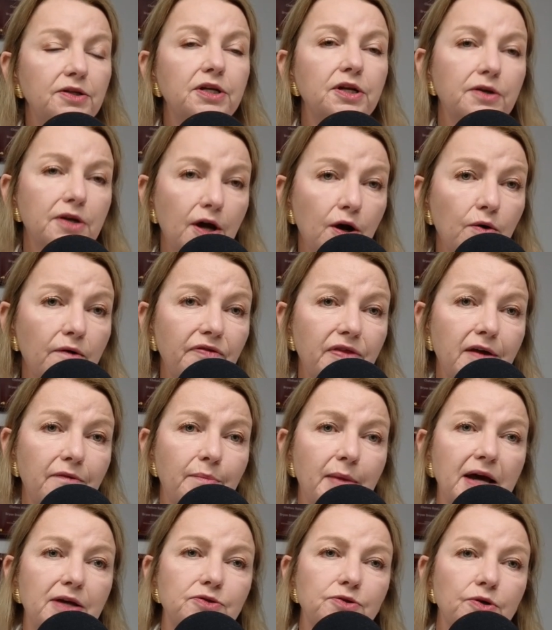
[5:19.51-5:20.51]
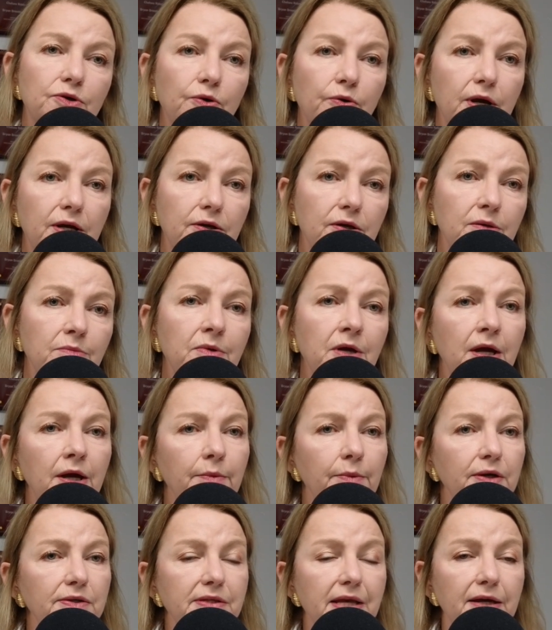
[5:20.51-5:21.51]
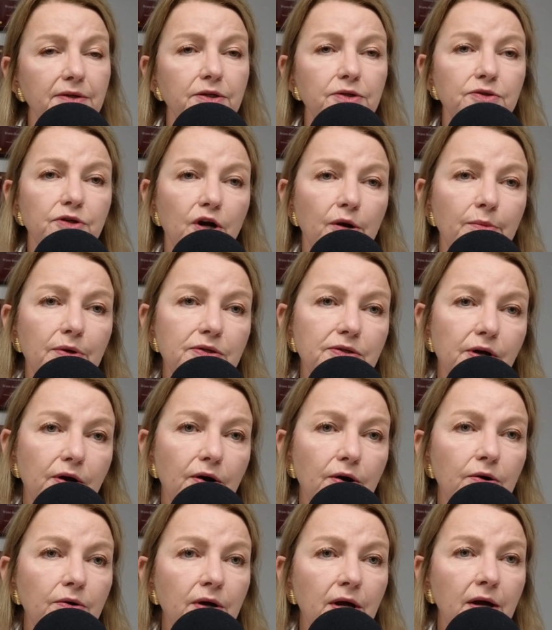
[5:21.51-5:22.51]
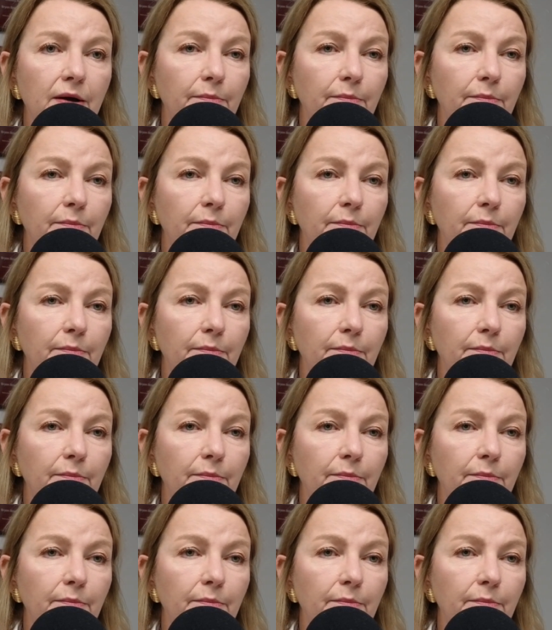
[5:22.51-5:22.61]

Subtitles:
to know if they've mastered curriculum because that determines our